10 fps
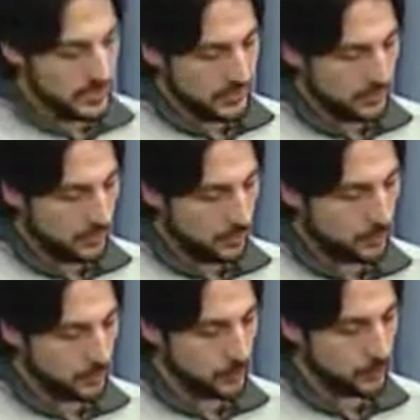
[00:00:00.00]
So
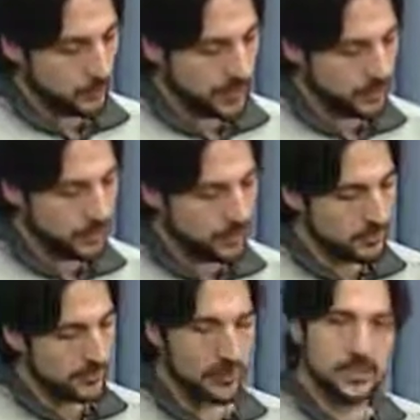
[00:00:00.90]
when we try
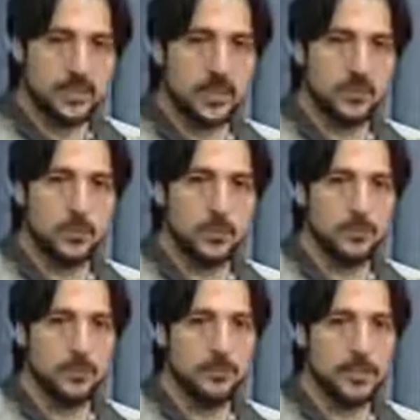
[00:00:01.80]
to understand
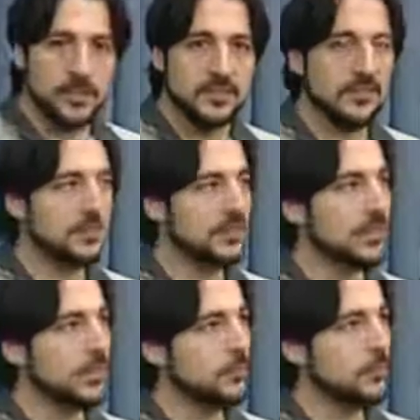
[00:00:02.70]
what the masters
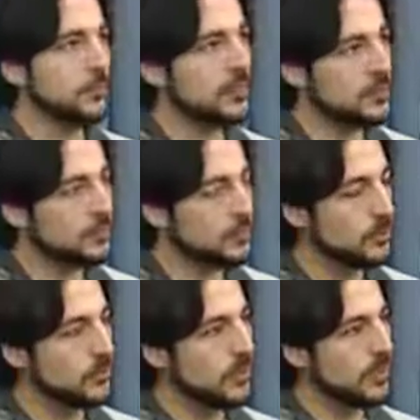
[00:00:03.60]
are, what they
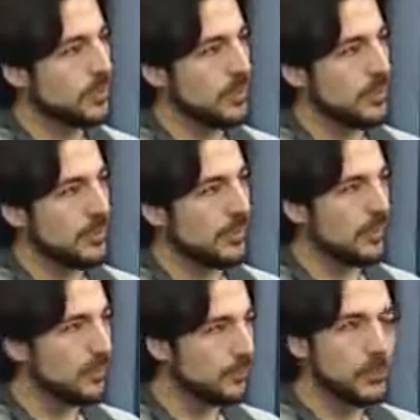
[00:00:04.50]
do,
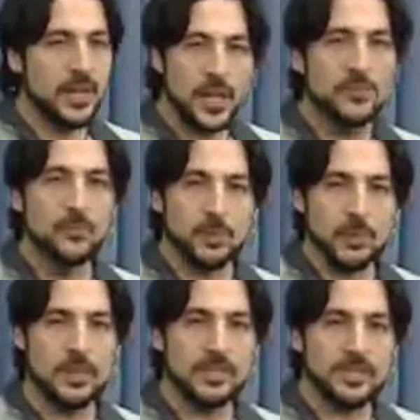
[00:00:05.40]
we have
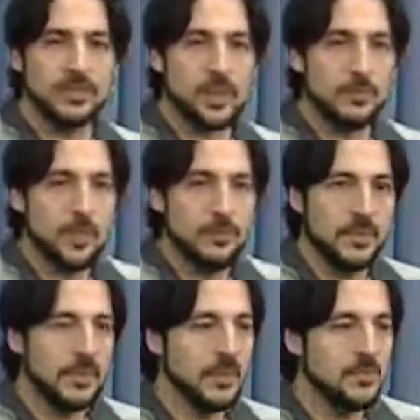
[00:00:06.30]
more or less the same
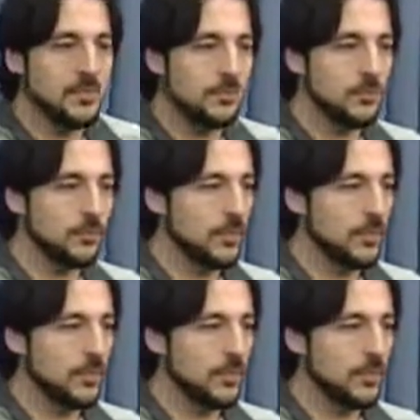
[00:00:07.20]
limitations.